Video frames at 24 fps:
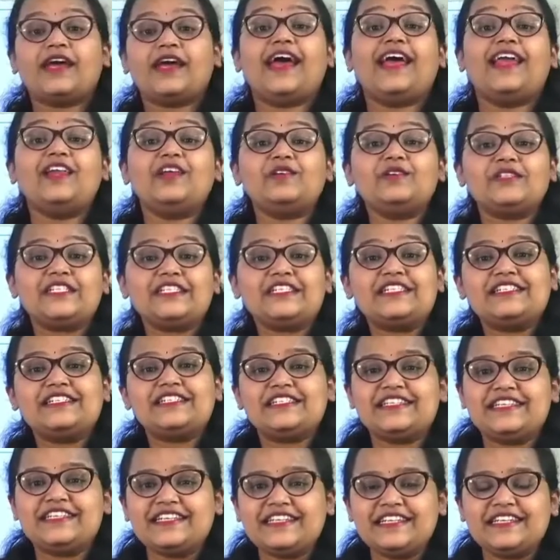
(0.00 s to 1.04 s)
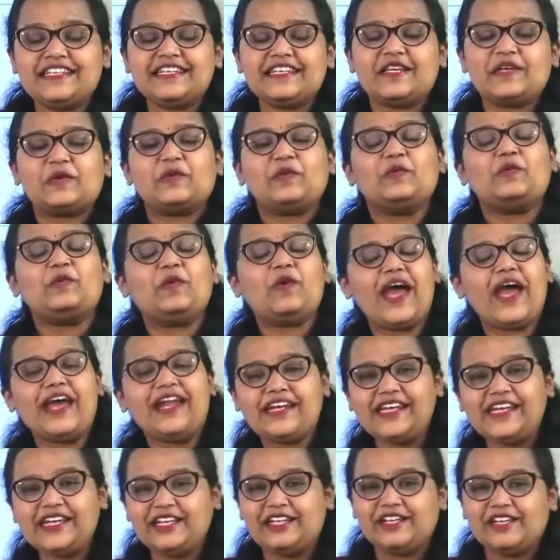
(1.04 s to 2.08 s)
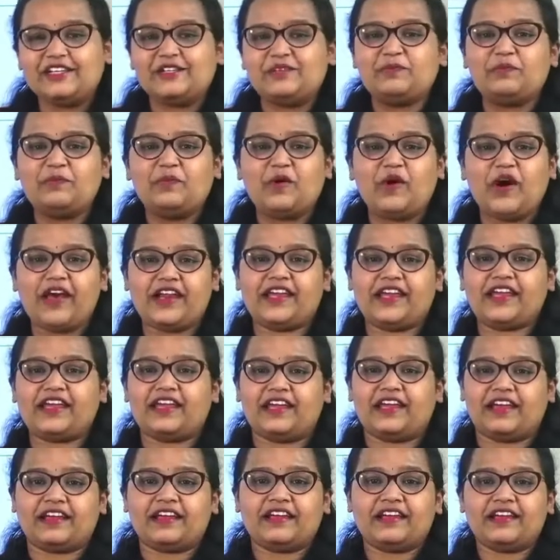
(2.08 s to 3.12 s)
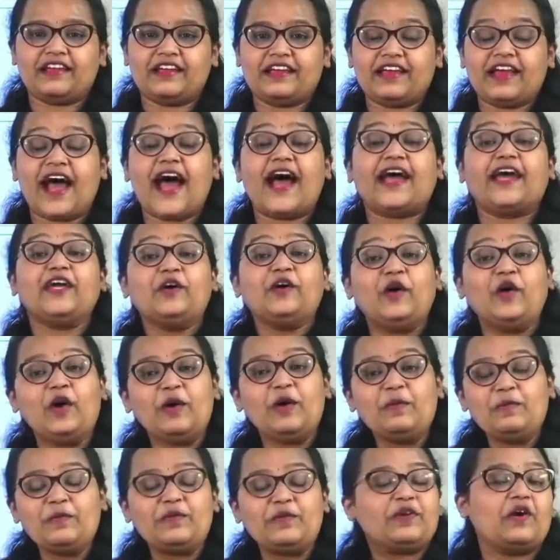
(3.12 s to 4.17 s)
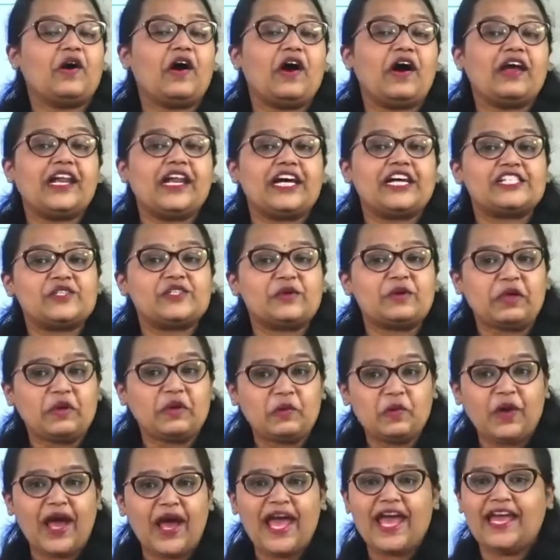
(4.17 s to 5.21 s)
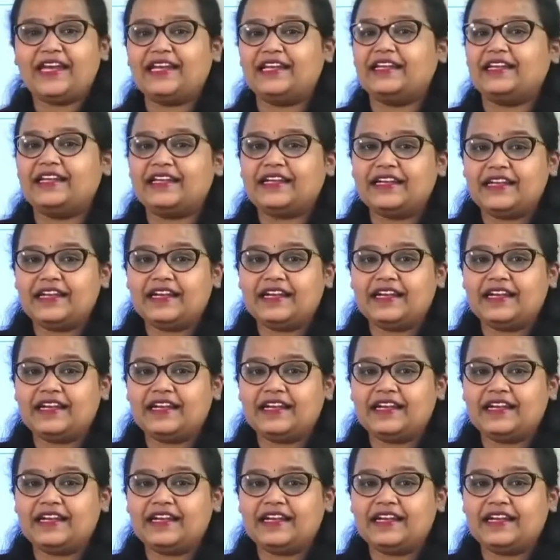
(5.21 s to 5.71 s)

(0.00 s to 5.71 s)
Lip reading: Hello children, very good morning. I hope you all are doing well.